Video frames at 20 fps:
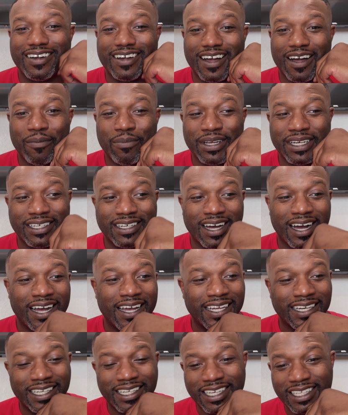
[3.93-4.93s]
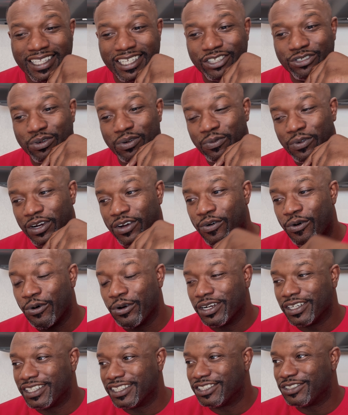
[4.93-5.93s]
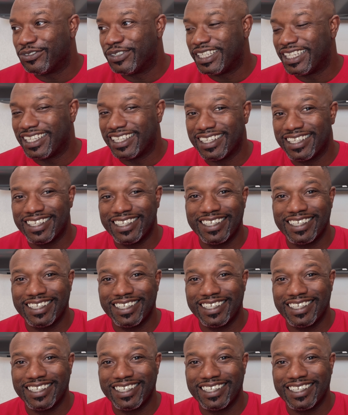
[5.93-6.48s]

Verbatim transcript: I've been dying to get this one recorded this week.